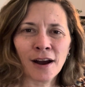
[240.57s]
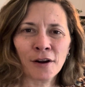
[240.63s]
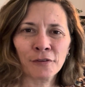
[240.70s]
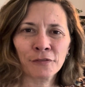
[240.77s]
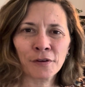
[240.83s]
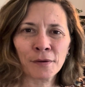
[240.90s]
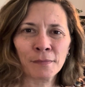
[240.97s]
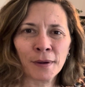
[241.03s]

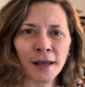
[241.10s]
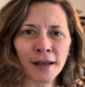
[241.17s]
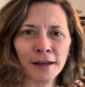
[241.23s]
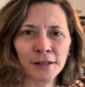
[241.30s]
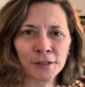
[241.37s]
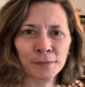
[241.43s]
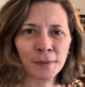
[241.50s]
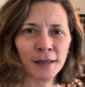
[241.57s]
from my
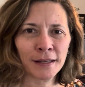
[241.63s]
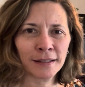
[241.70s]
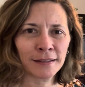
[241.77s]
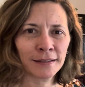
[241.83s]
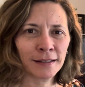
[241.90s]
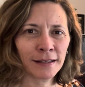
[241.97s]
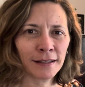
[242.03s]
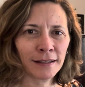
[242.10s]

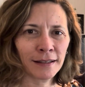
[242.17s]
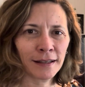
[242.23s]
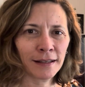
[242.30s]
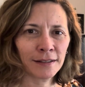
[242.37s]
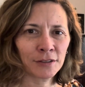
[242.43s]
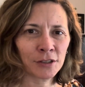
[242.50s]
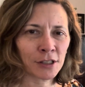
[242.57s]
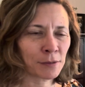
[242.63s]
husband
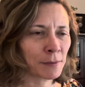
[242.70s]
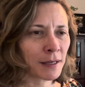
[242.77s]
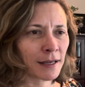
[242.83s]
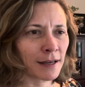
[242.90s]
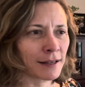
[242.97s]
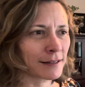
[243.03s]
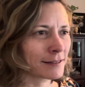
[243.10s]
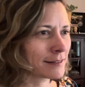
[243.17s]
just
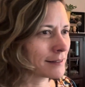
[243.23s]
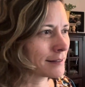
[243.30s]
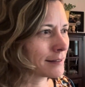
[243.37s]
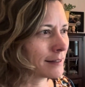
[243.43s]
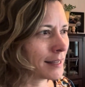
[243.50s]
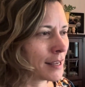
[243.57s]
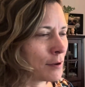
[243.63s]
because he